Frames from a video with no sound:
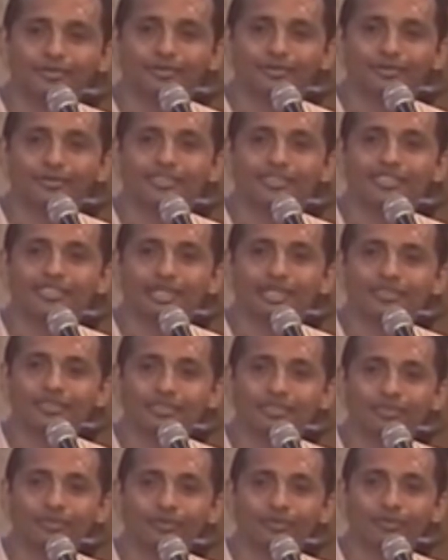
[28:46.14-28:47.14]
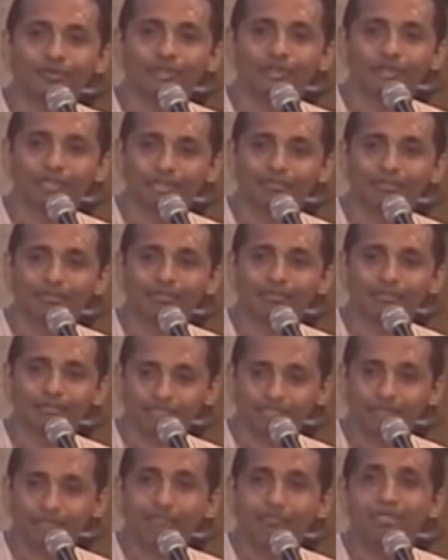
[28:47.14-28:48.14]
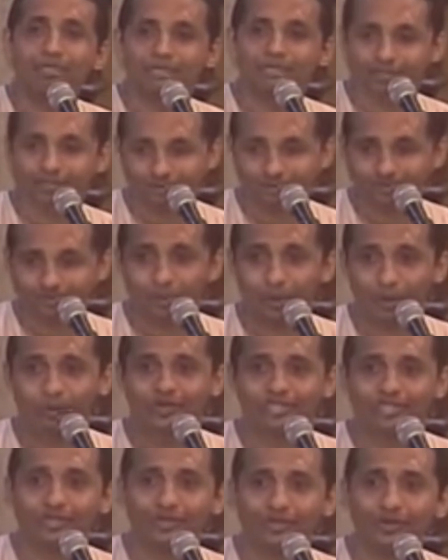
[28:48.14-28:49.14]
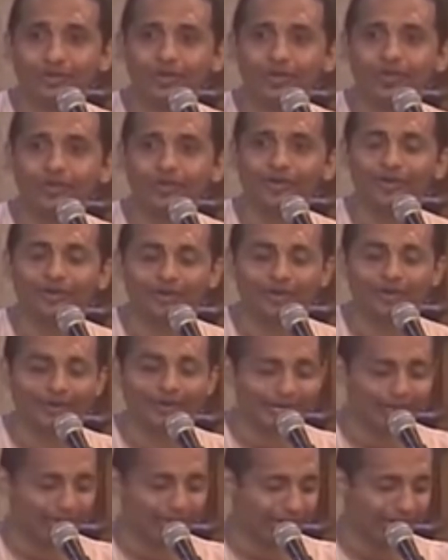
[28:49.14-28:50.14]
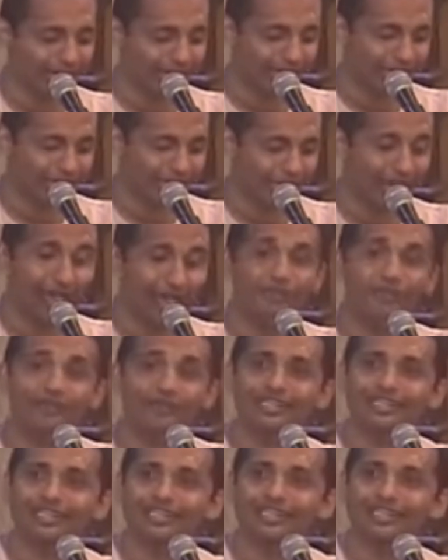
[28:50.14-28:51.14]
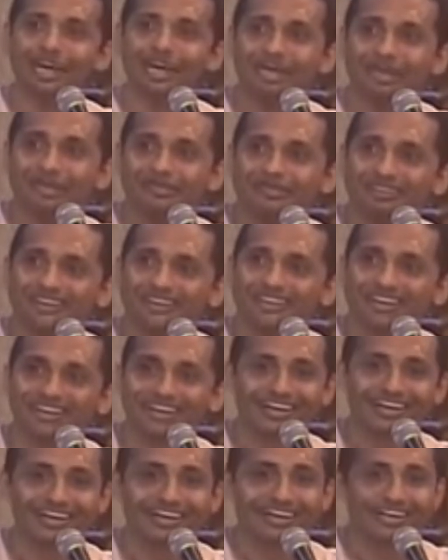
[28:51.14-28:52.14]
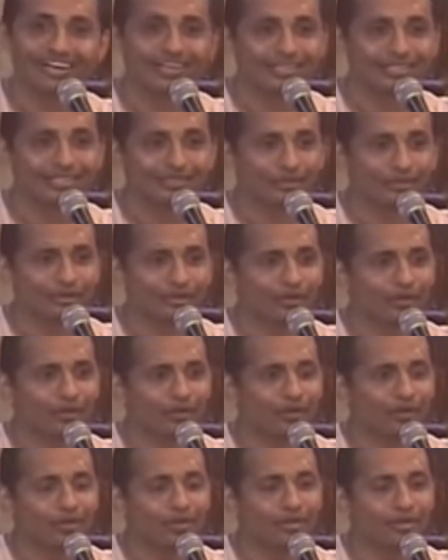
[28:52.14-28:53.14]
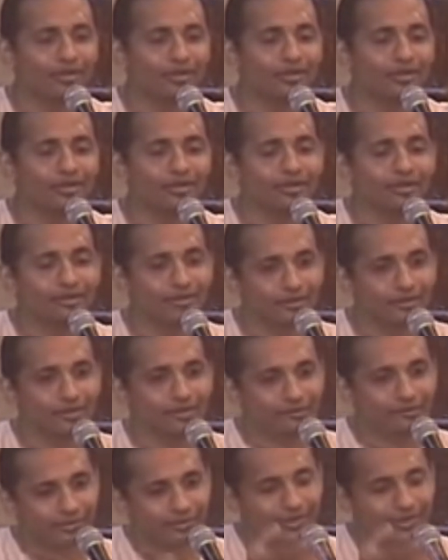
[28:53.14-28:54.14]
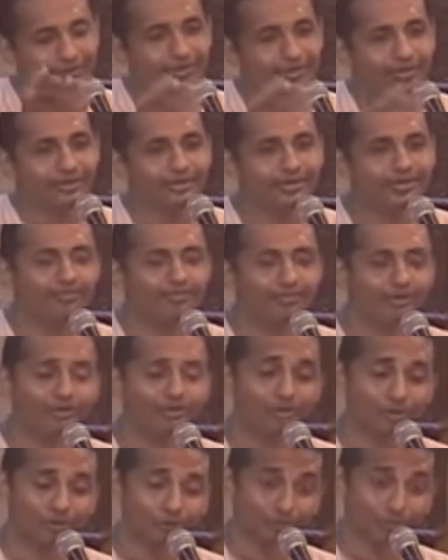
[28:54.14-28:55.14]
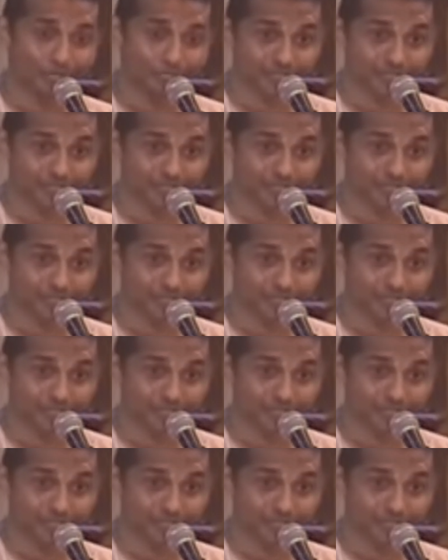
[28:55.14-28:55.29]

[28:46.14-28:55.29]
So the servant woke the temple president. Please, Prabhupada is calling you. He looked at the time. It is 1 o'clock. He went in front of Prabhupada.